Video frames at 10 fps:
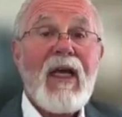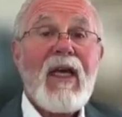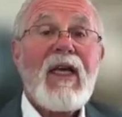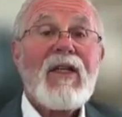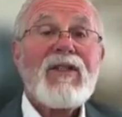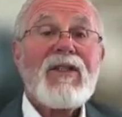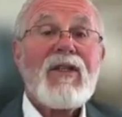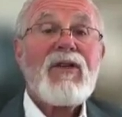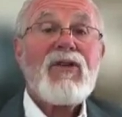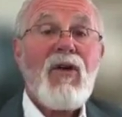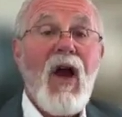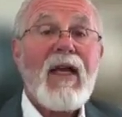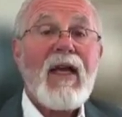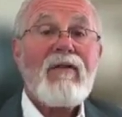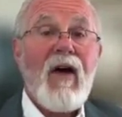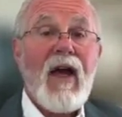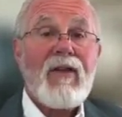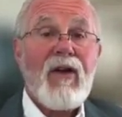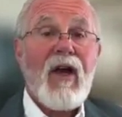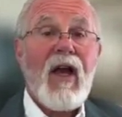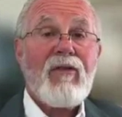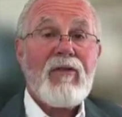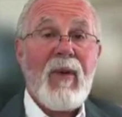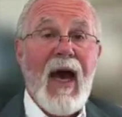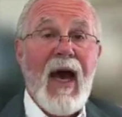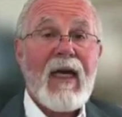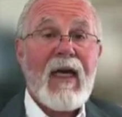is trying to find their health back.